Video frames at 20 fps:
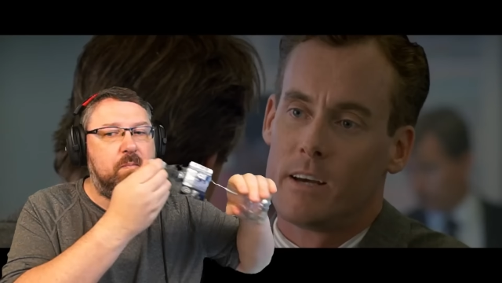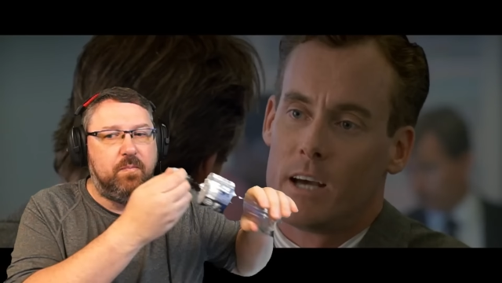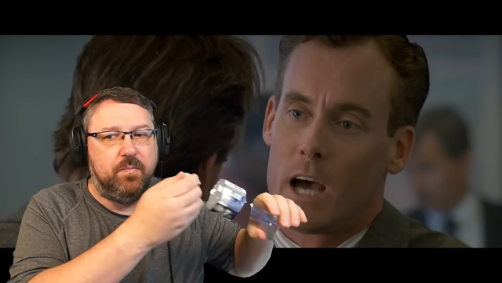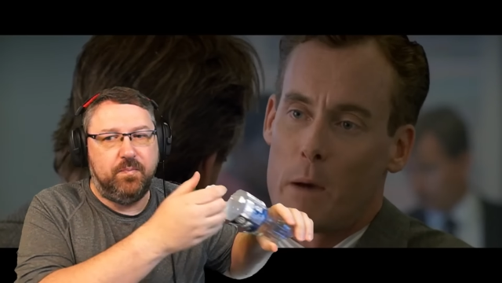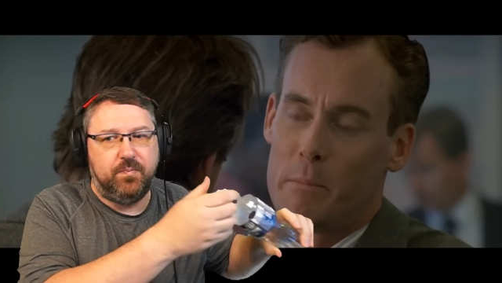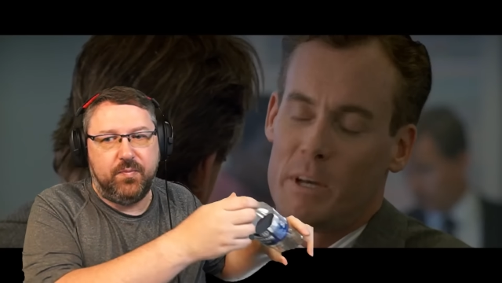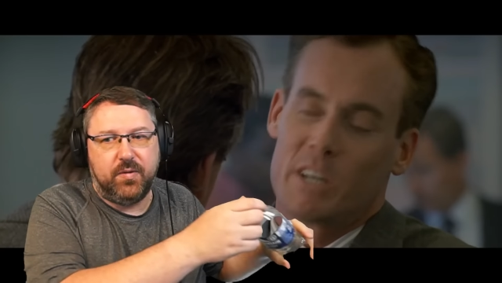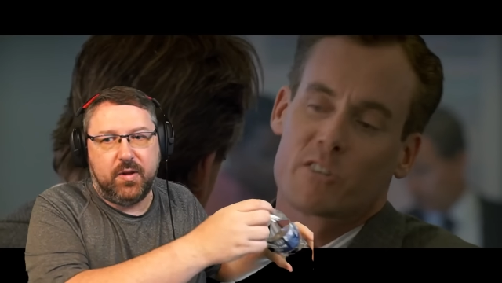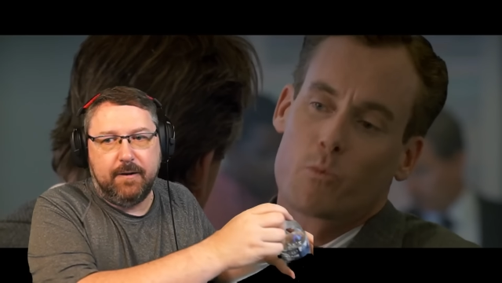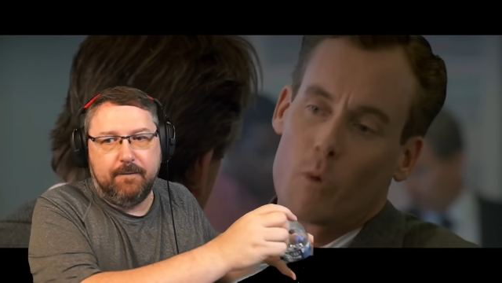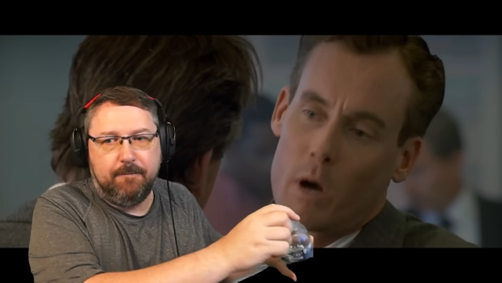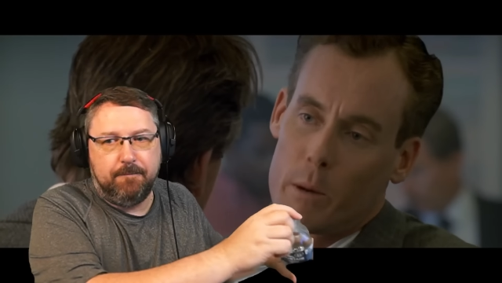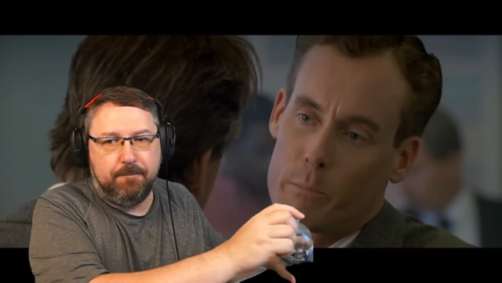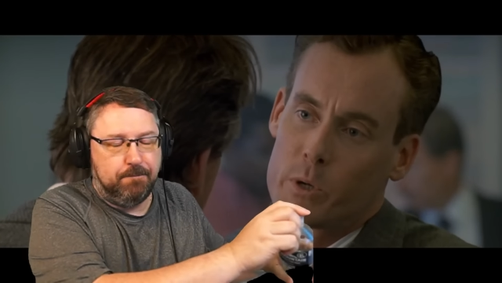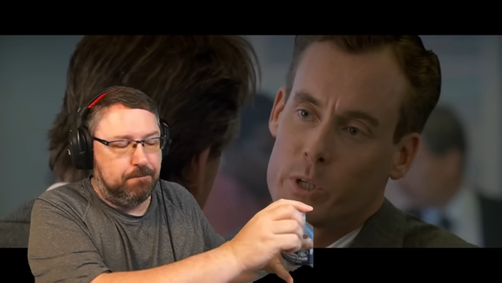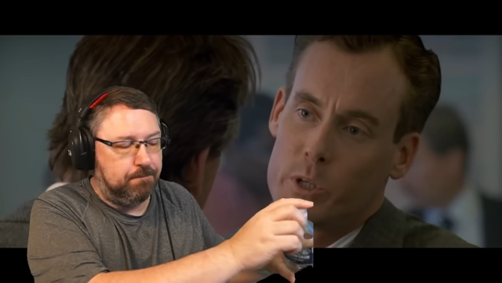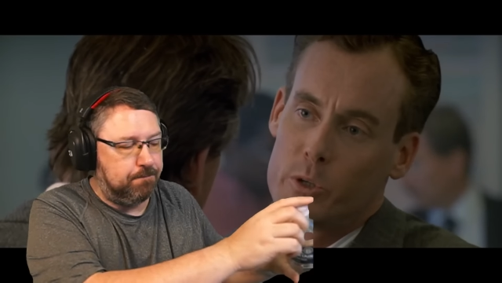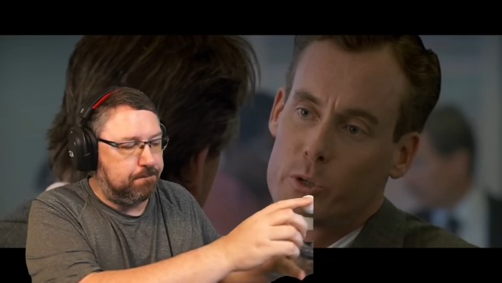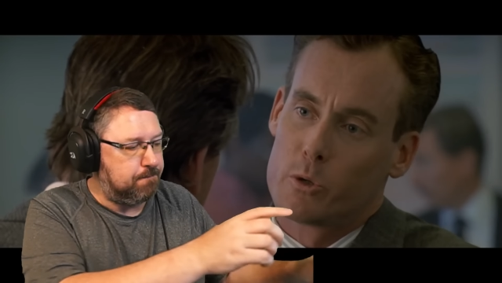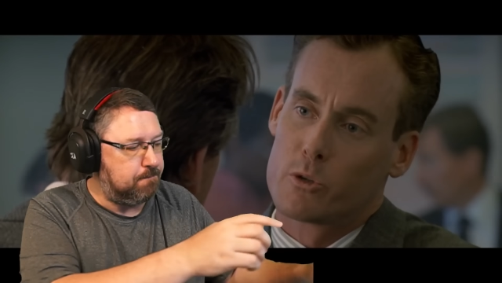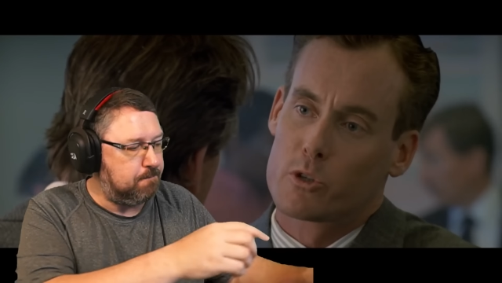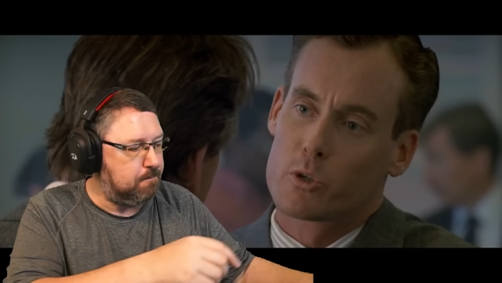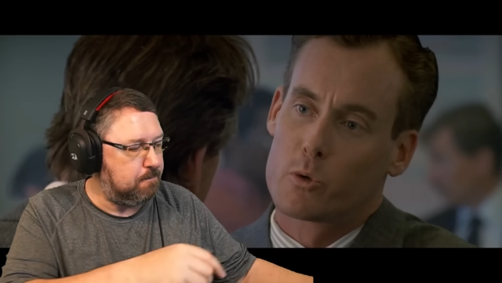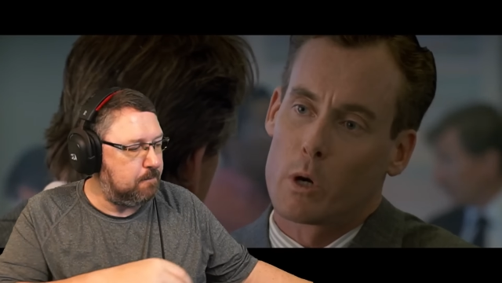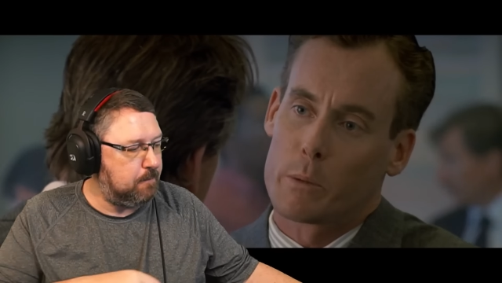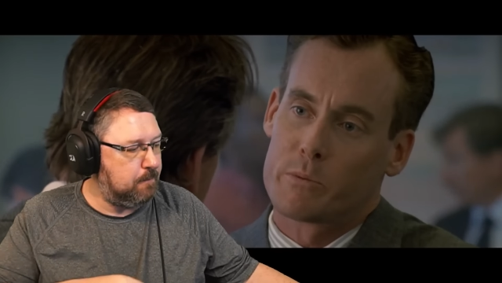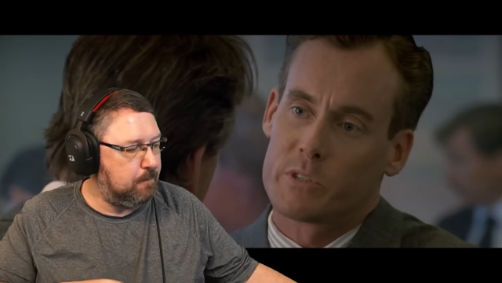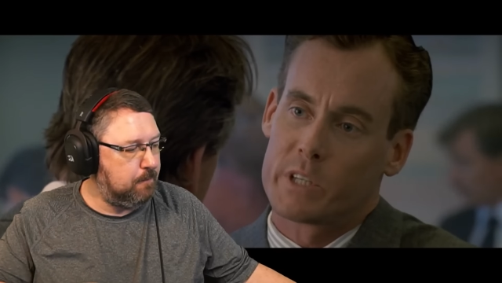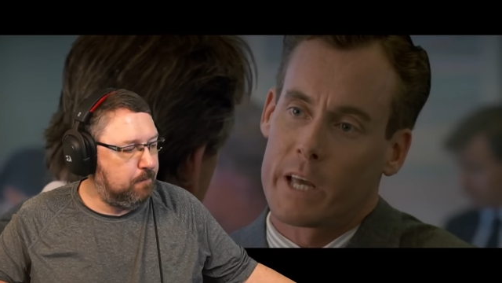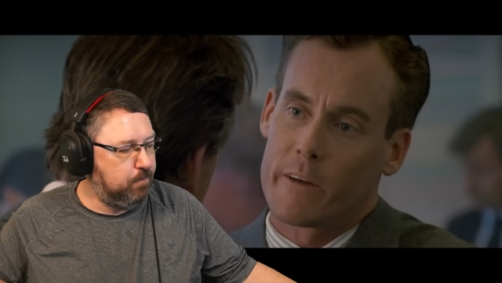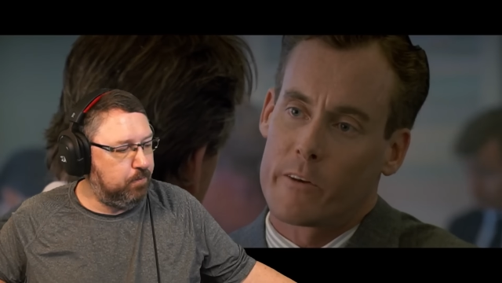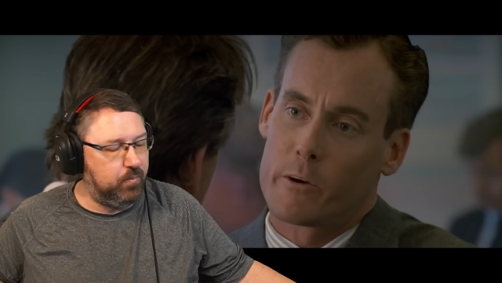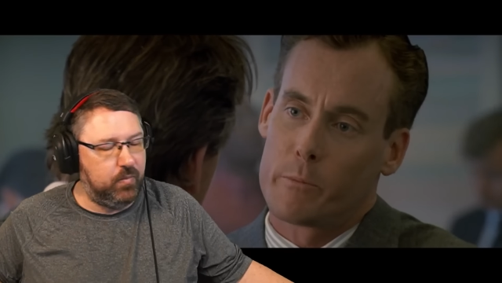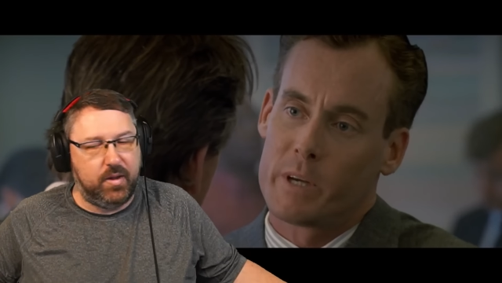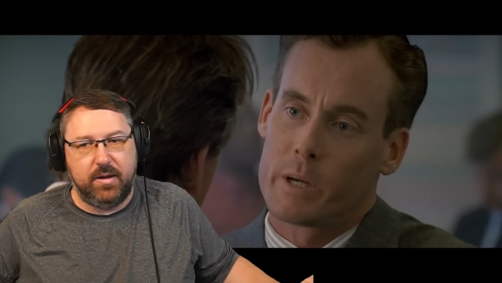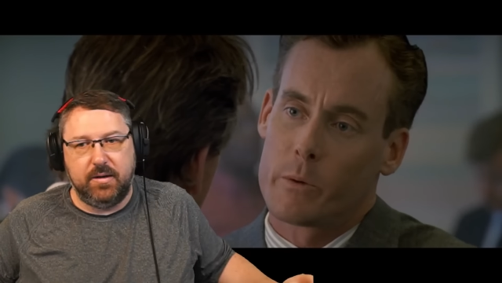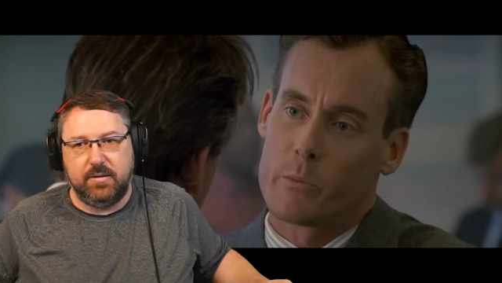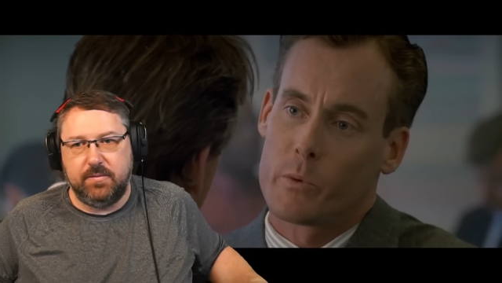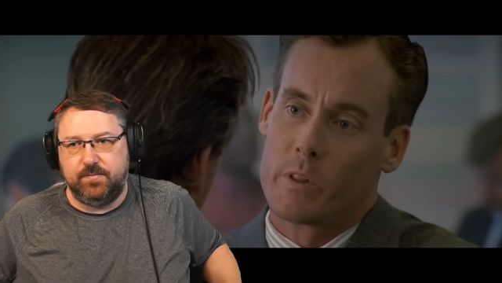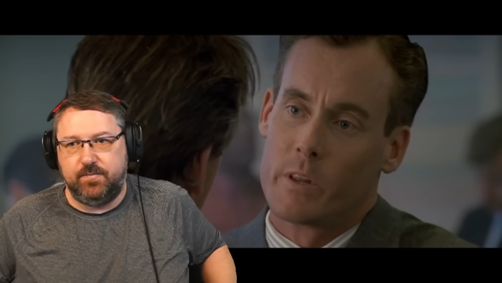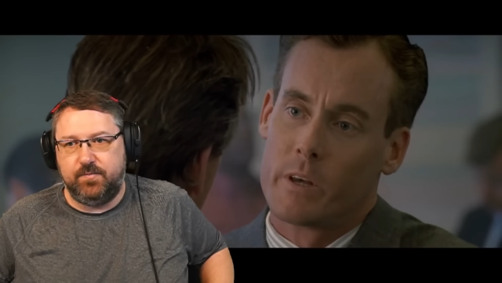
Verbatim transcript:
Speaker 1: I mean, that's why I put you two screw-ups together to begin with.